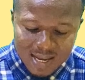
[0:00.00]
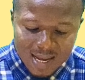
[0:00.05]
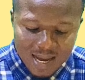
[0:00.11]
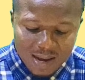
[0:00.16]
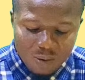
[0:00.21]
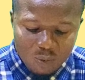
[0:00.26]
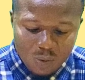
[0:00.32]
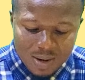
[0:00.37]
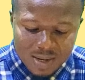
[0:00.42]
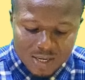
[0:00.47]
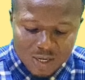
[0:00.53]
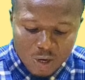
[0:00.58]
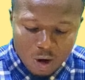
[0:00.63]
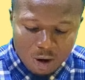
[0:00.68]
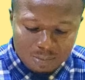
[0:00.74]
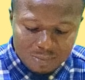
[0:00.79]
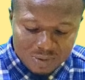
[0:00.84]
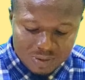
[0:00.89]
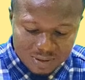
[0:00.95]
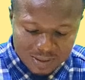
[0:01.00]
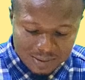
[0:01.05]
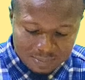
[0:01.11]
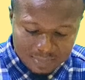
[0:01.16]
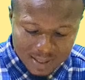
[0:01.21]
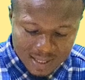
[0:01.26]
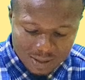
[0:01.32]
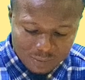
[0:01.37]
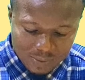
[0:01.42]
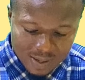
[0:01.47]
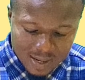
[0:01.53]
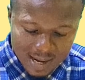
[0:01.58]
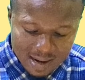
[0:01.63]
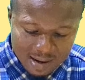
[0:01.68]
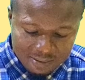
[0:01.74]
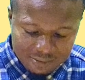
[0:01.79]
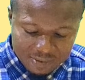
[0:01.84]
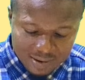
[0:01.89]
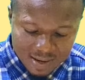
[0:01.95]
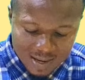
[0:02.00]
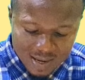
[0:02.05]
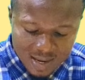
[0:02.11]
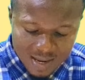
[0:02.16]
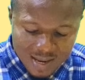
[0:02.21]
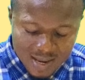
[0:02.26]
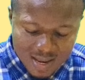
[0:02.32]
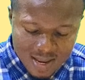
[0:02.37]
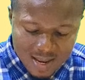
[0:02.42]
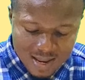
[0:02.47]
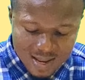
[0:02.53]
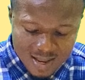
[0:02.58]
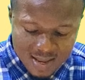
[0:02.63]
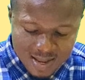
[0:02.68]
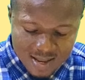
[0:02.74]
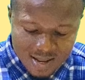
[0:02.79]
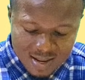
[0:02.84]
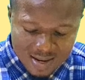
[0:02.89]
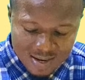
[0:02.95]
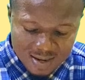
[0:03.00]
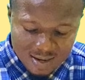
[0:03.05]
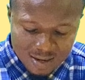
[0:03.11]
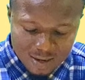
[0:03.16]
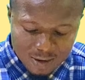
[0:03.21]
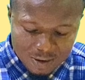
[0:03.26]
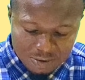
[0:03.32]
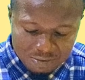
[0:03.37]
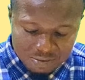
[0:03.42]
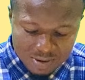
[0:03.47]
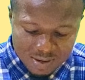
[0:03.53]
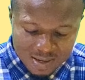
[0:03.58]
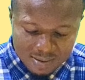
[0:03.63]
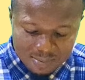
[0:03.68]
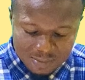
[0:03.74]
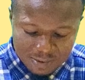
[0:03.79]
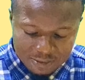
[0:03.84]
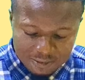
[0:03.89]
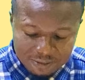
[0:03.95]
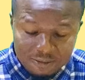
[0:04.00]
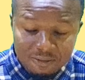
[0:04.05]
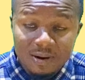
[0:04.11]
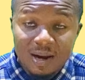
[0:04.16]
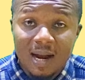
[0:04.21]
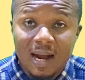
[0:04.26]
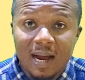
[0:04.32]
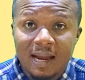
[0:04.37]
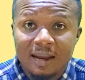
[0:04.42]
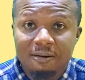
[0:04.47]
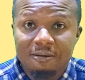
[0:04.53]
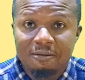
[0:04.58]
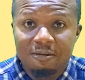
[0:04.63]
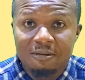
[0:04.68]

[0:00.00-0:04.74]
And when it comes to the back, we have a logarithm of 5